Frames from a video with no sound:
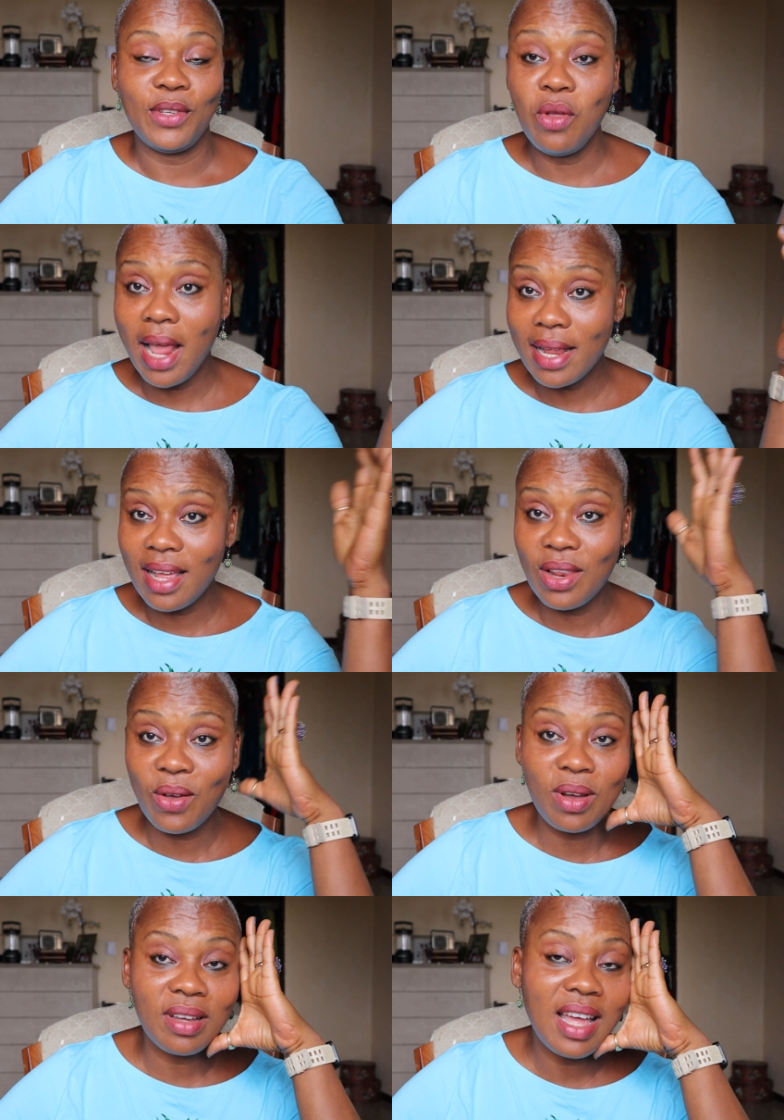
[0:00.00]
you like the
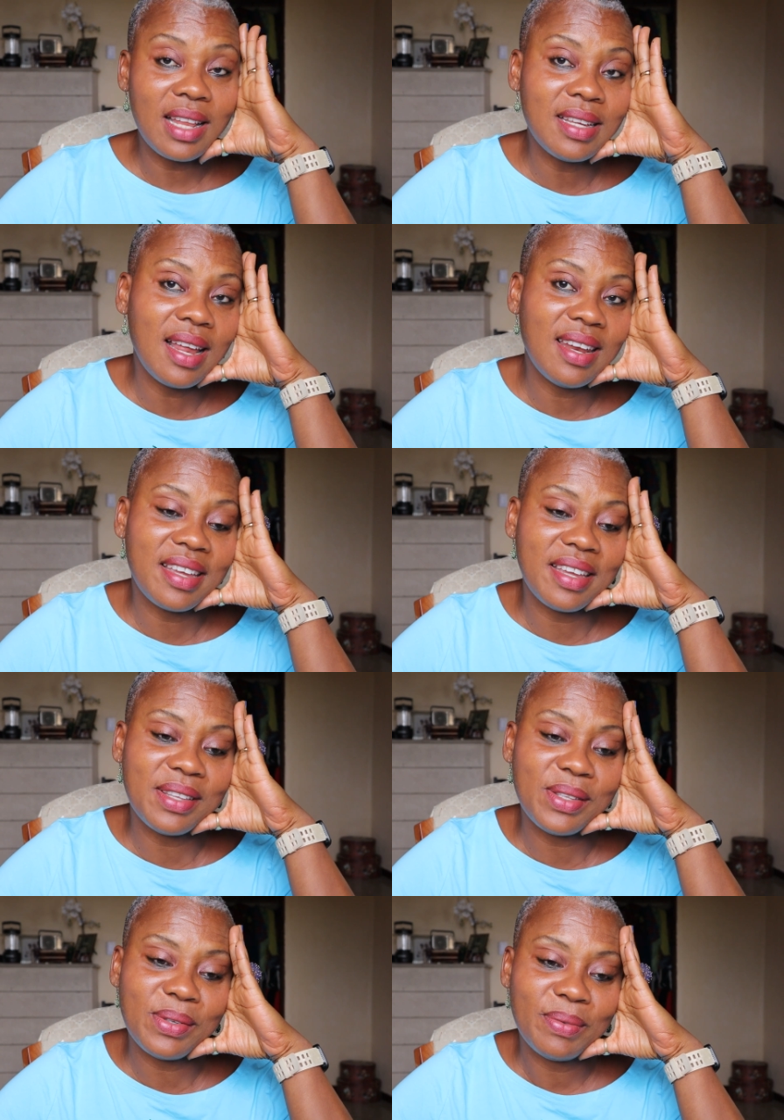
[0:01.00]
look I think I like
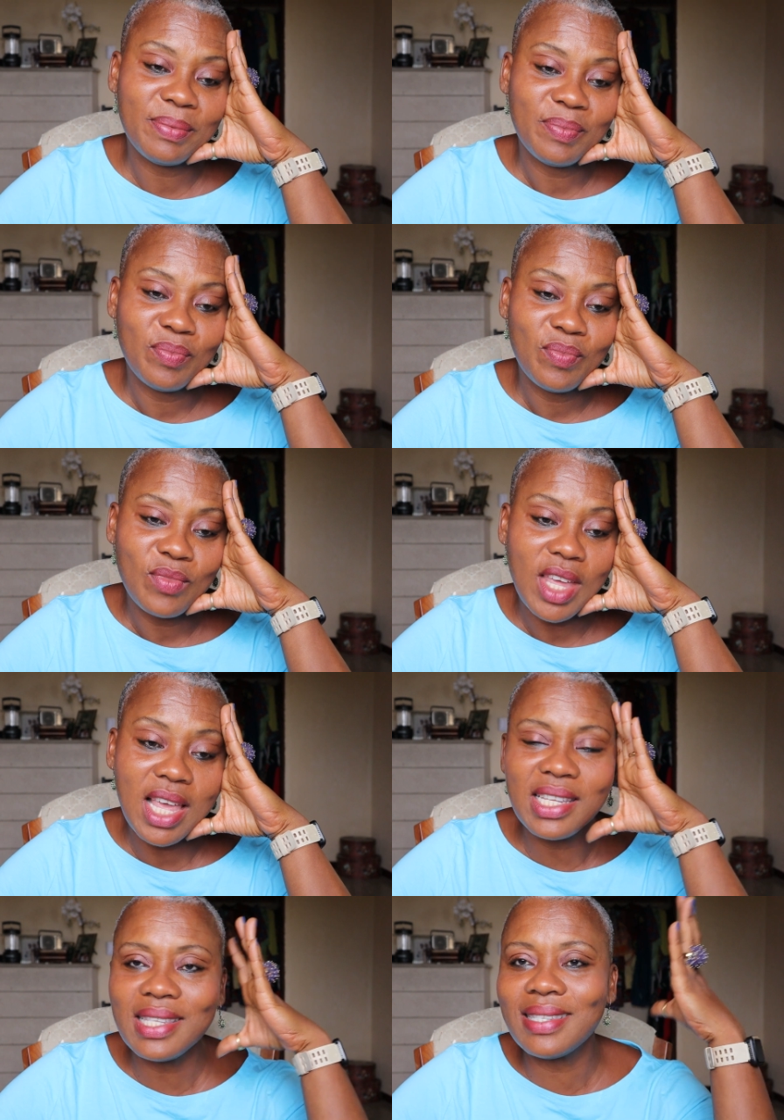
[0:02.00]
it too
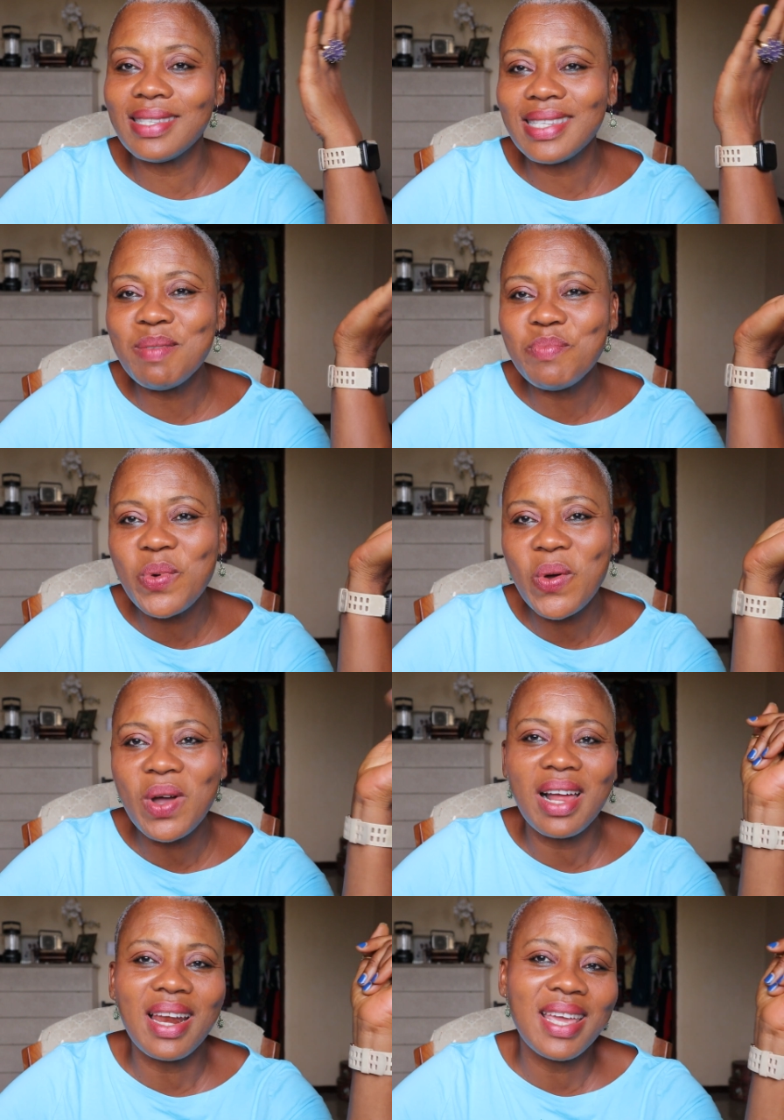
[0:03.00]
it's just
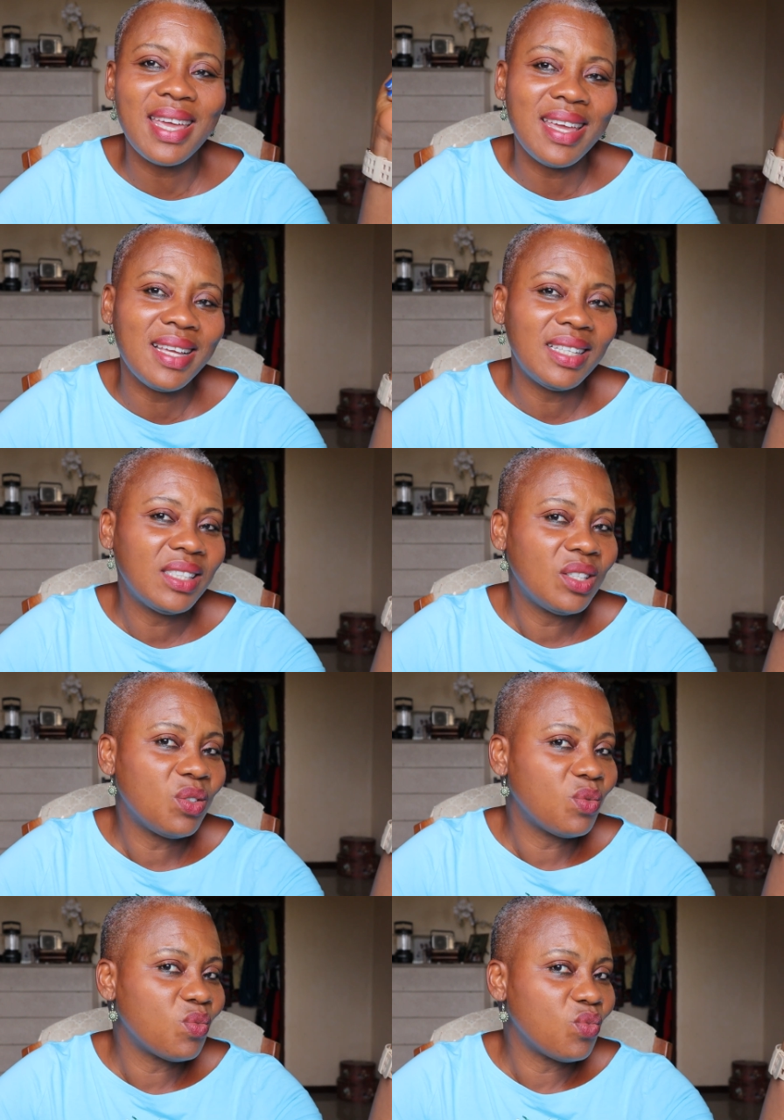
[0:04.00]
simple clean
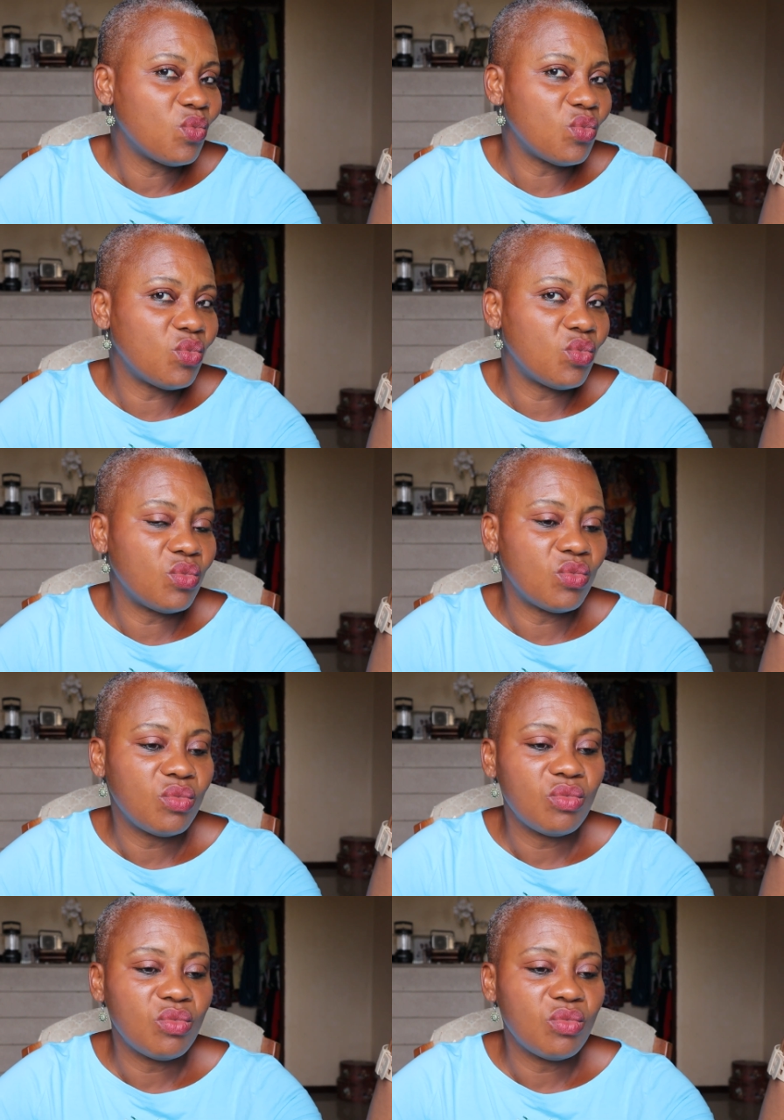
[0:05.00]
mm.